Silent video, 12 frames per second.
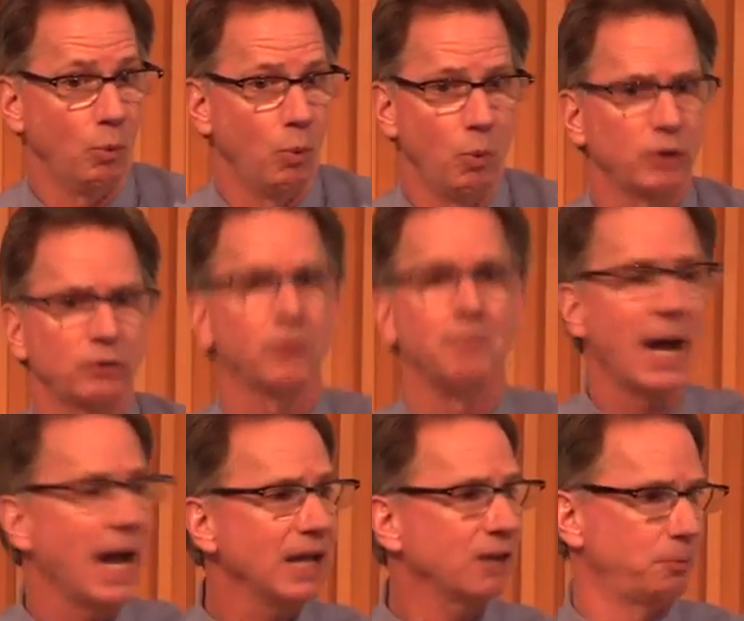Which, from
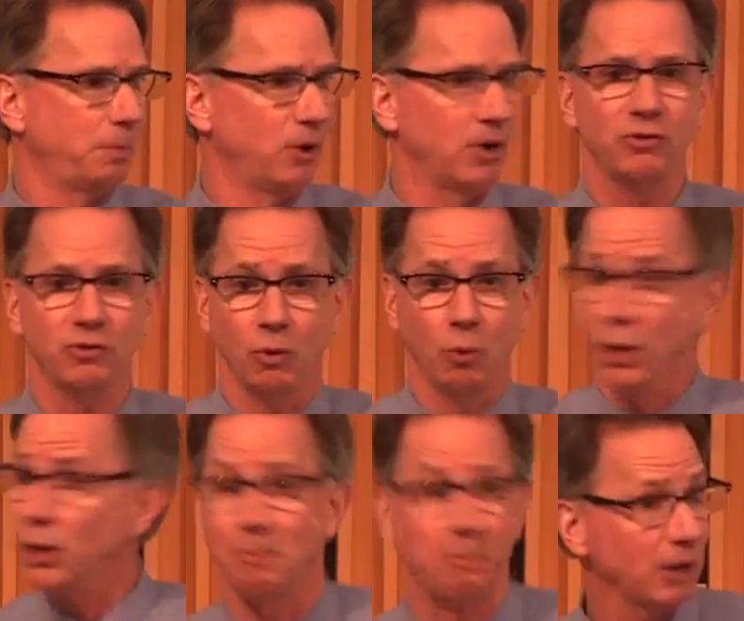my experience,
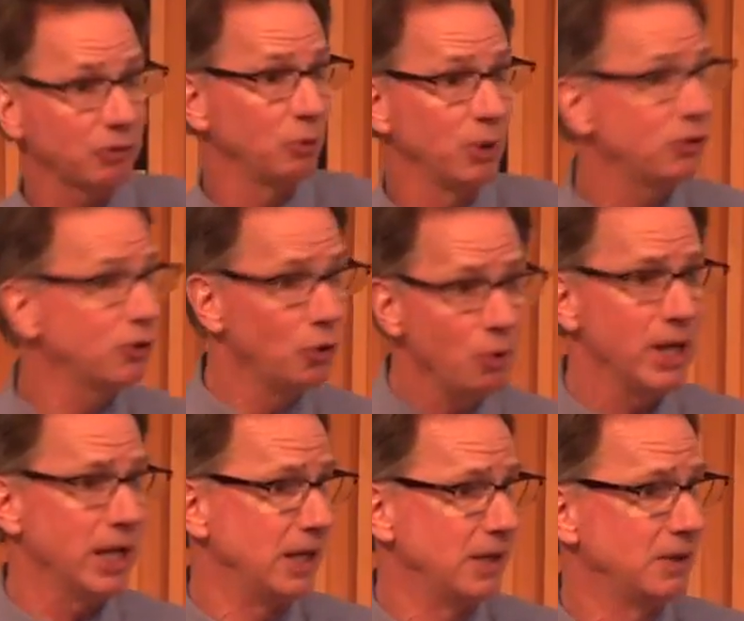we're the best ones at doing it.